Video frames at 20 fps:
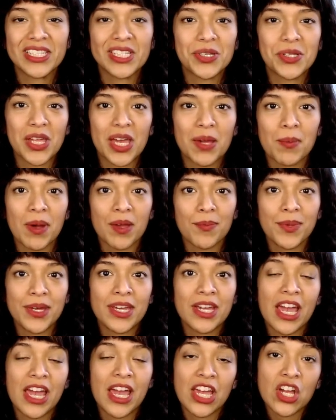So they might
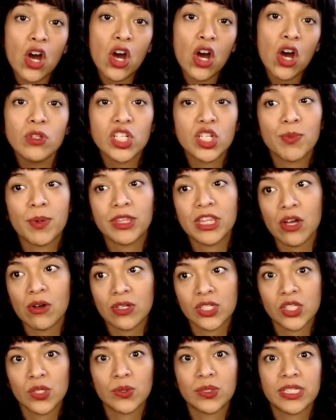be a coach, but they
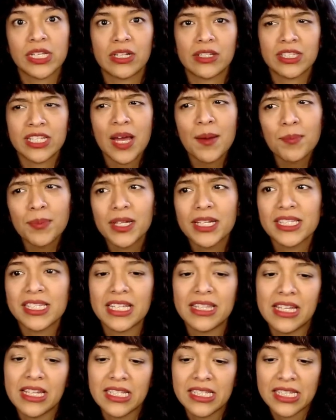also sell templates and
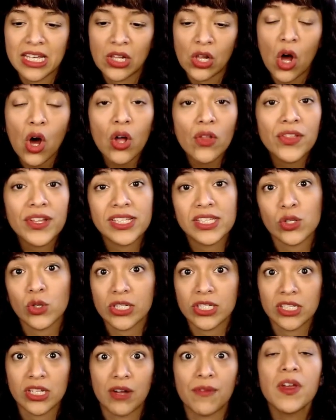they sell all this sort
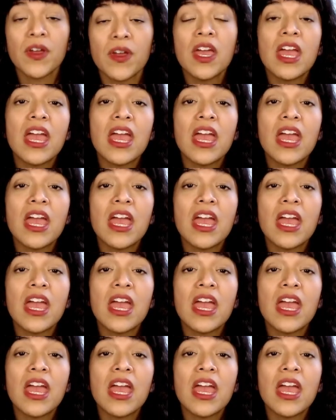of stuff.